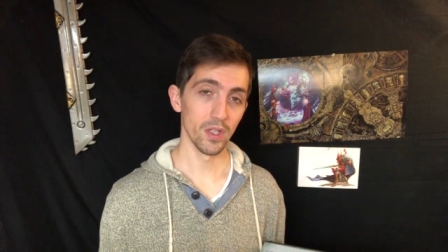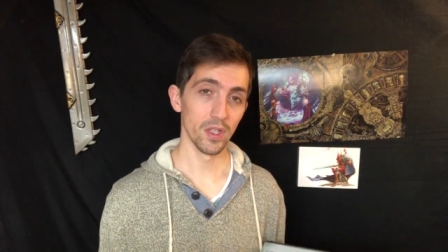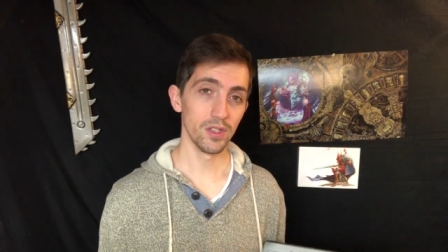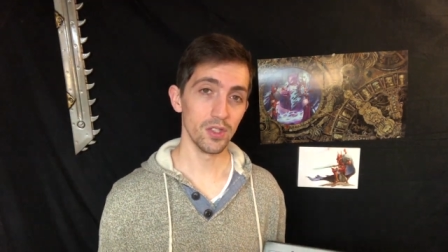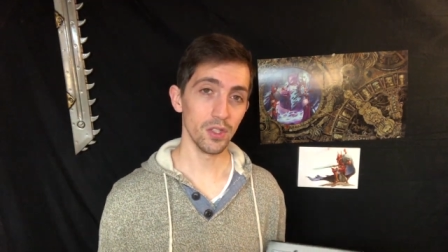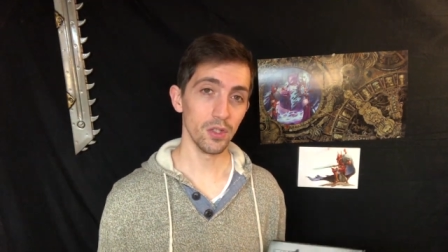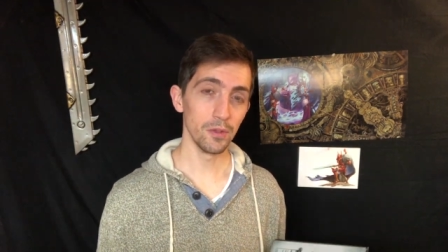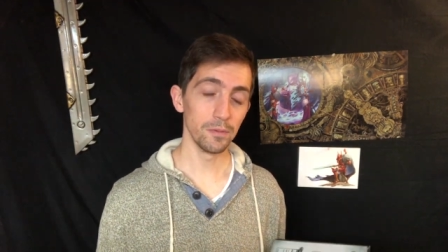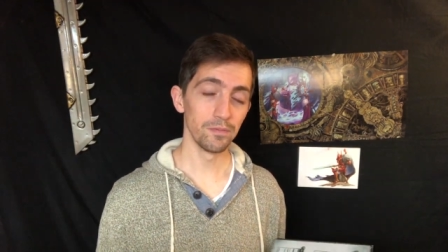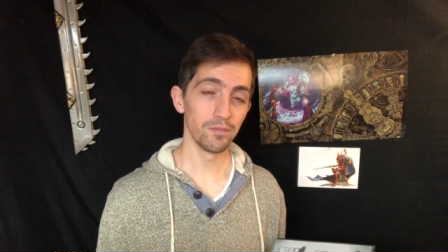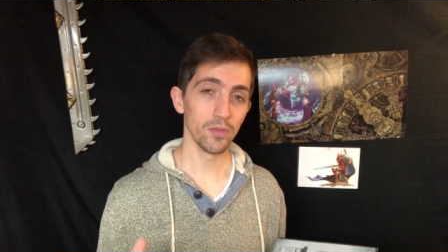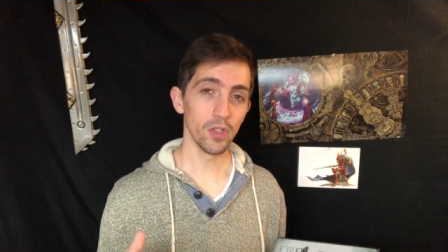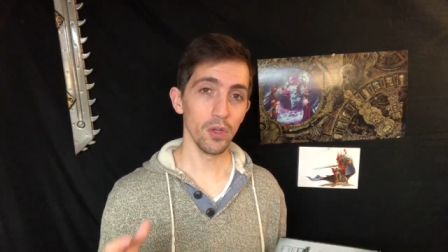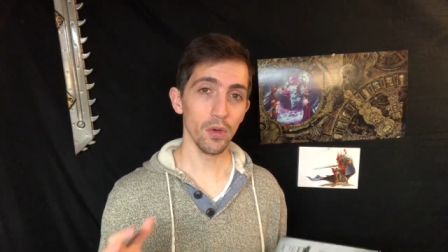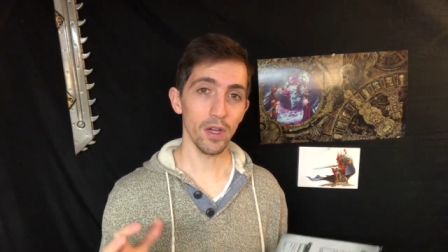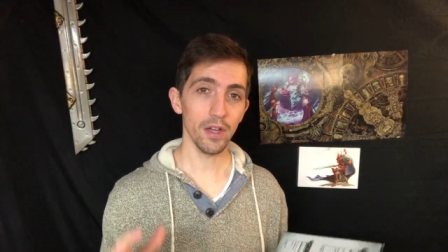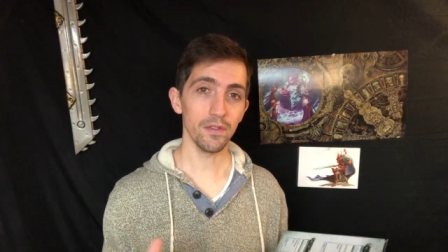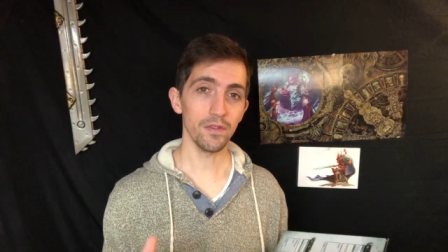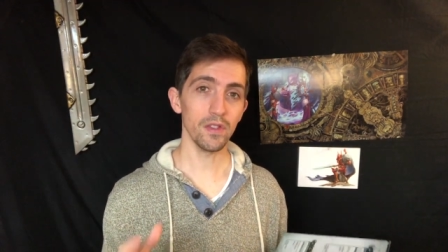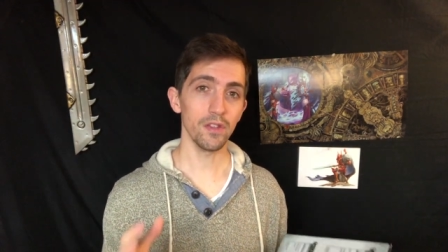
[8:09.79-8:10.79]
So
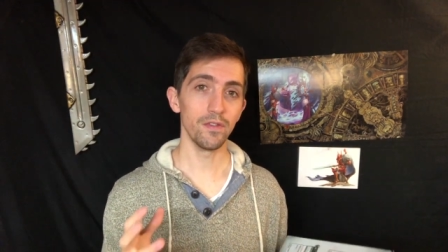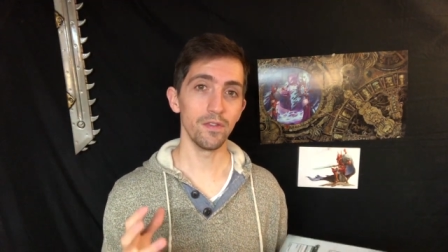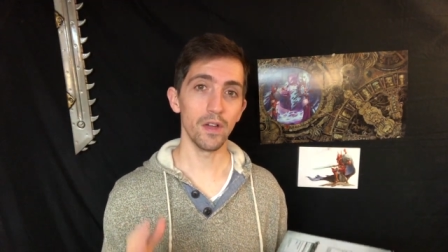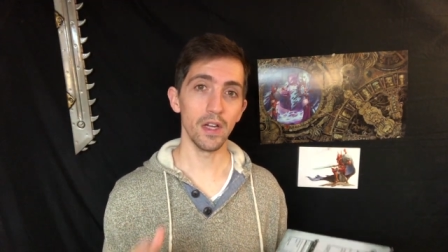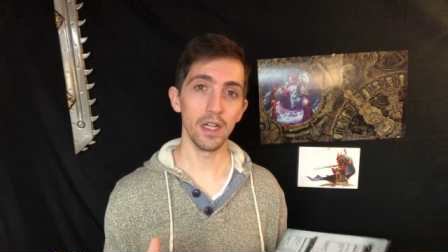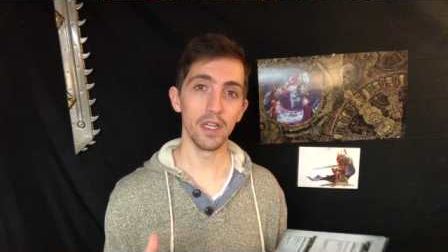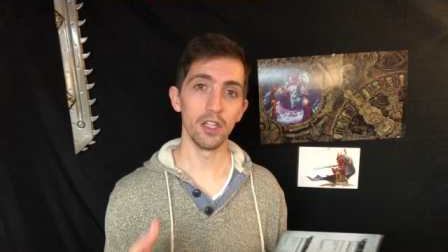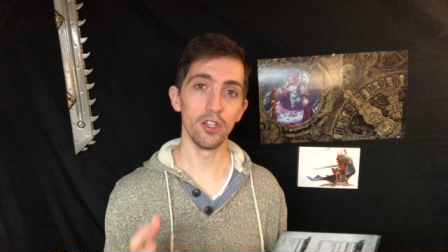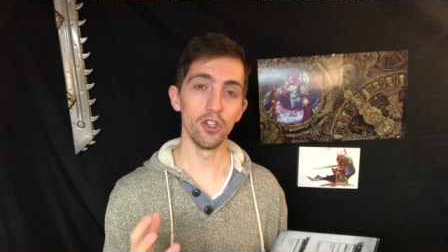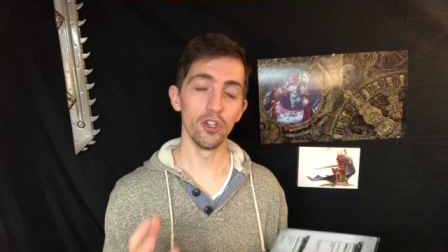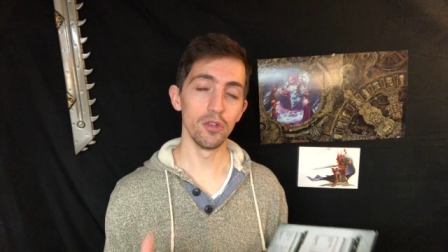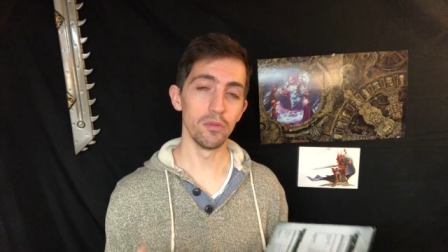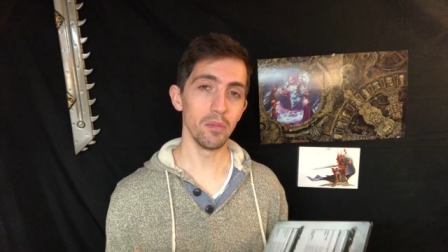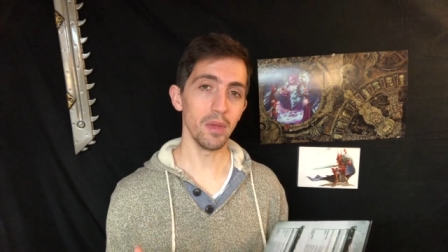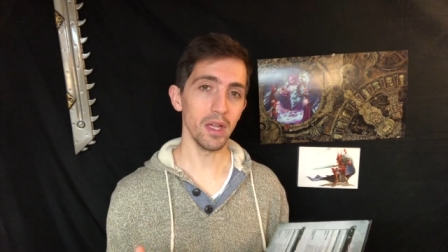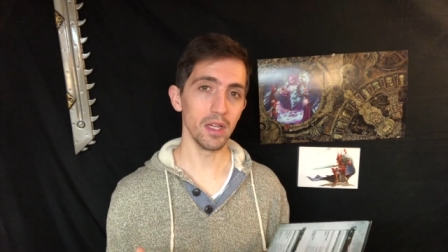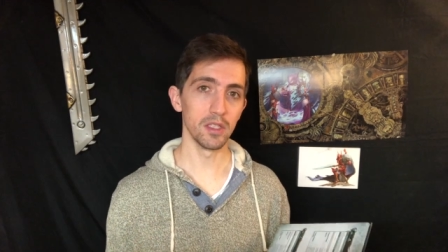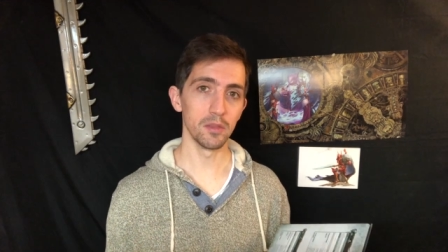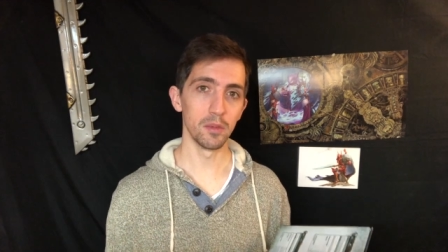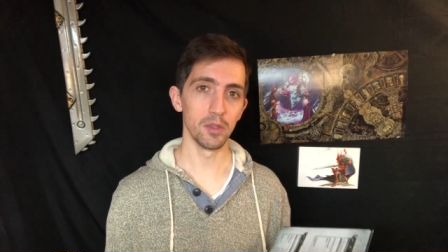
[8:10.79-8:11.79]
you have to find a good
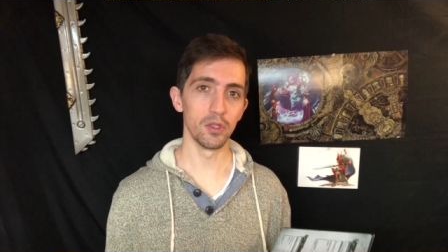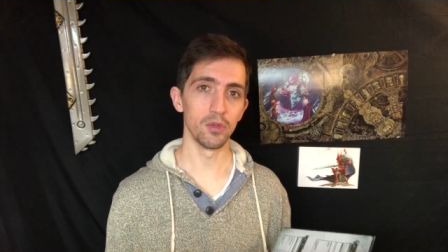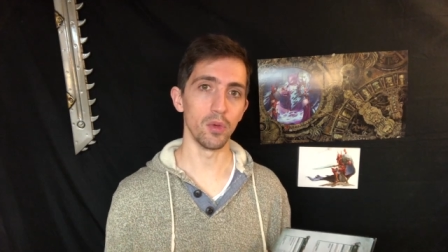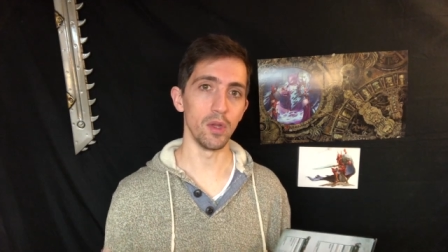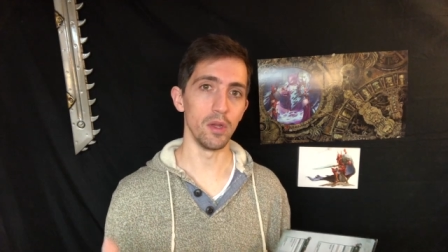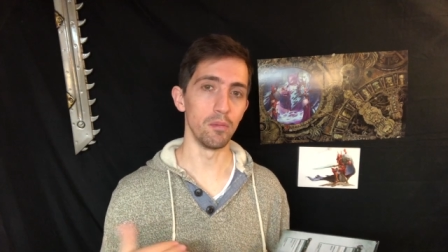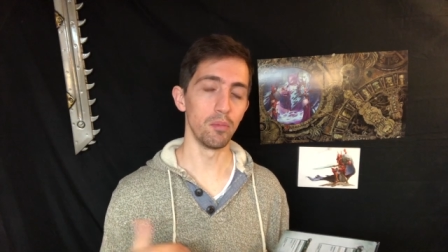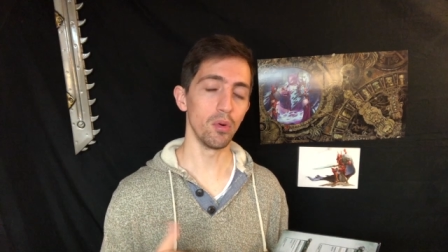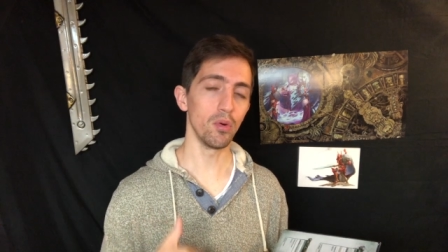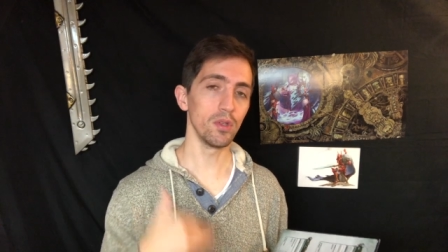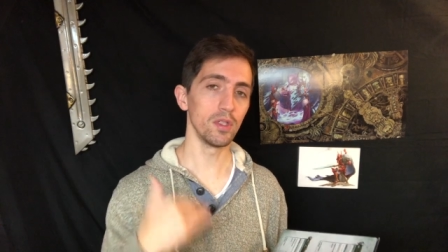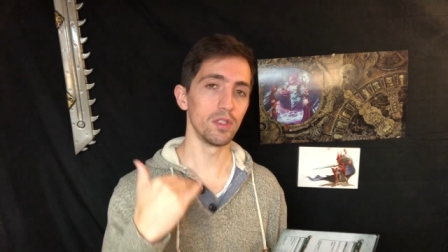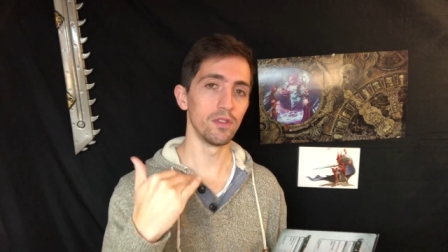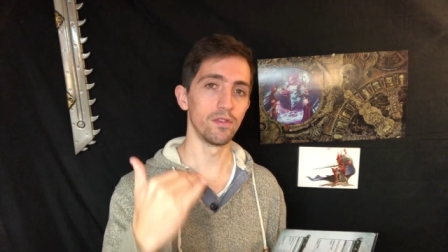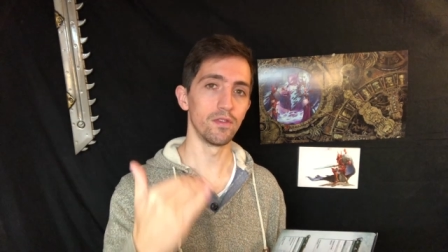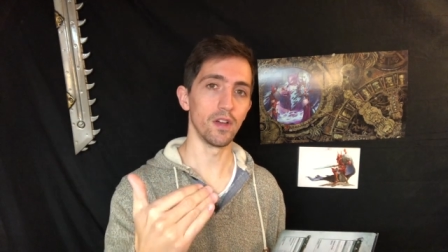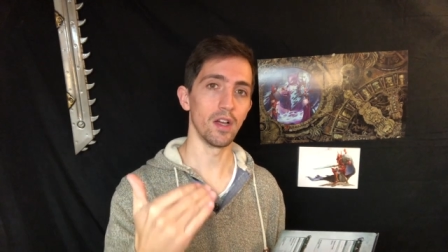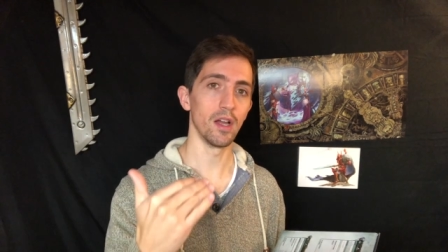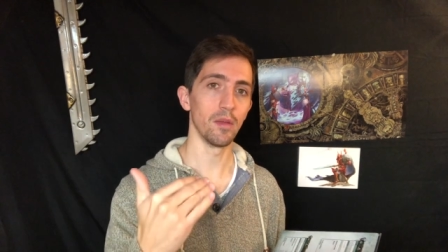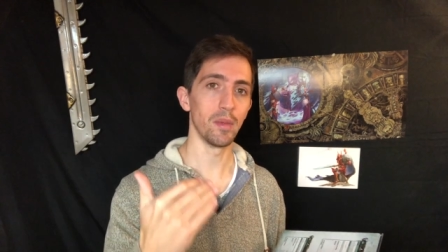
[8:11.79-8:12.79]
mix between poison
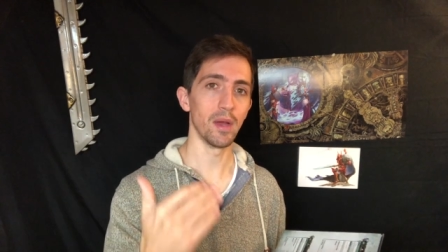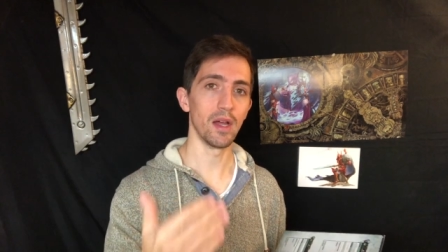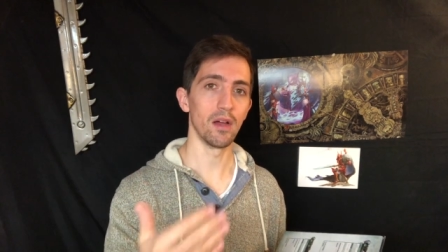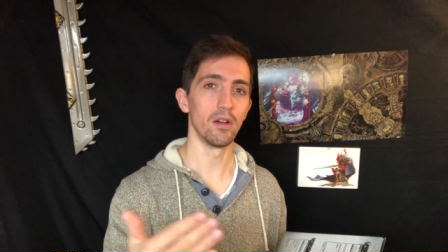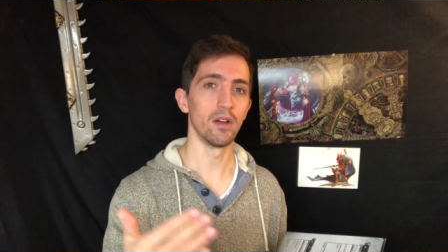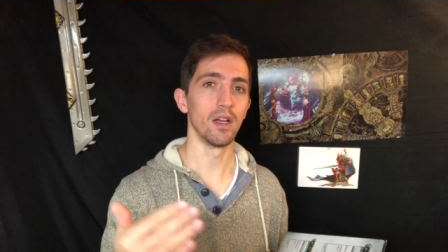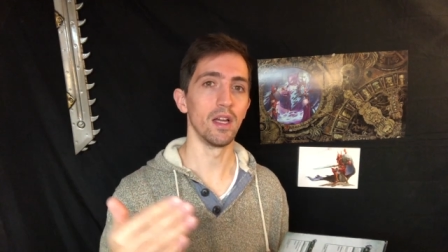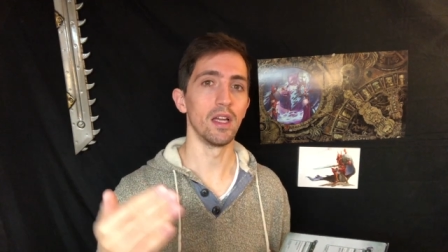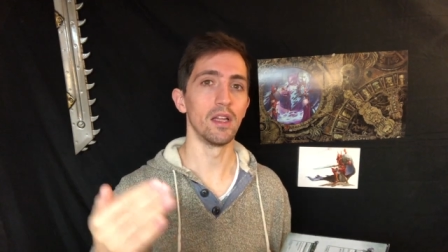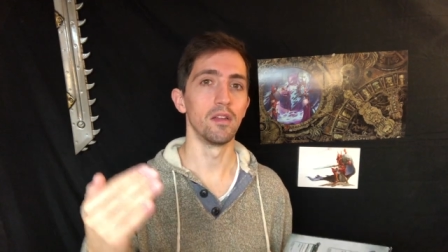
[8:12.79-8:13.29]
firepower